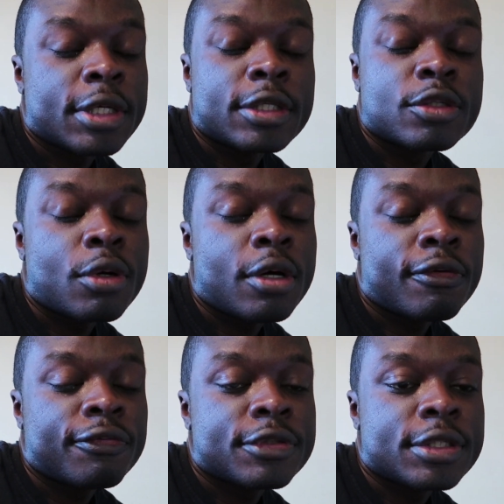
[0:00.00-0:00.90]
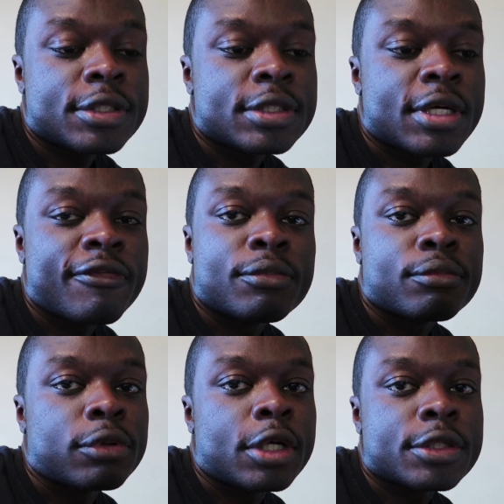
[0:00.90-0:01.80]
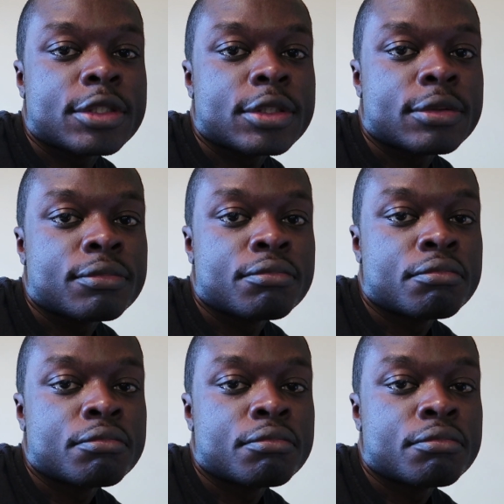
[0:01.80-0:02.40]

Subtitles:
say $1267 plus